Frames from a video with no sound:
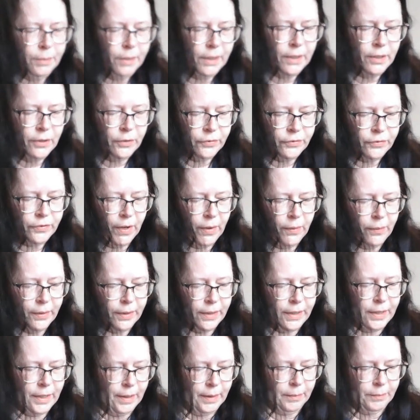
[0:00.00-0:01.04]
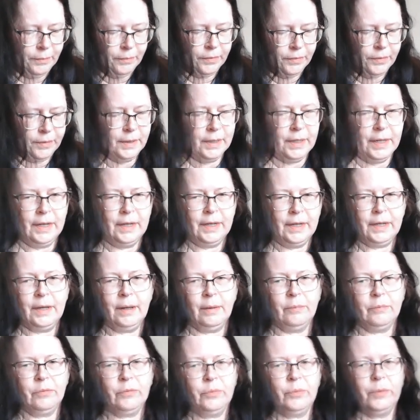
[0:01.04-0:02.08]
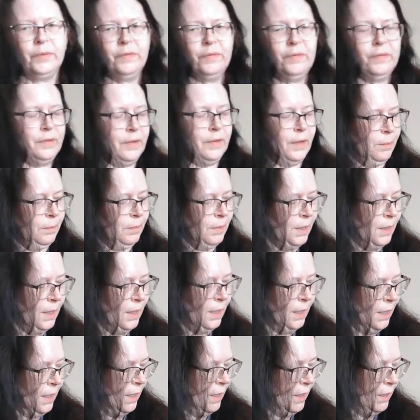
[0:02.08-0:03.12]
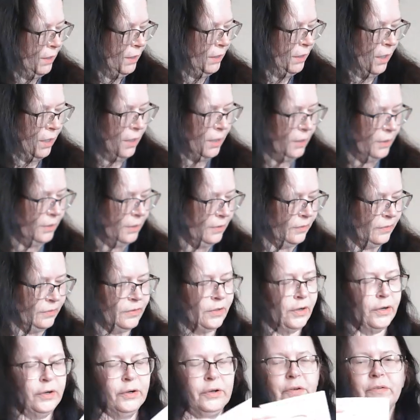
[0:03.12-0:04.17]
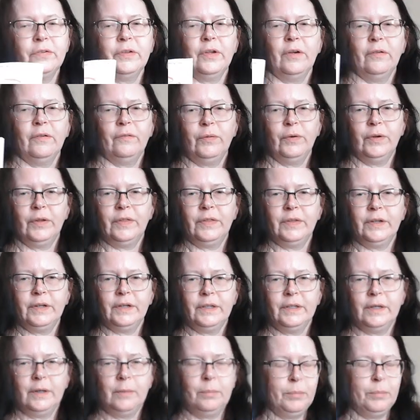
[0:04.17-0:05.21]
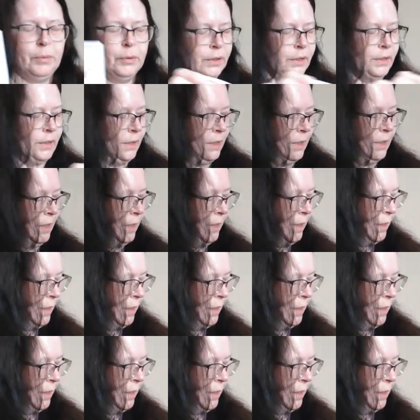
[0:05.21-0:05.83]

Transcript: But here's how it comes, and it comes with some yarn to start yourself with and a little book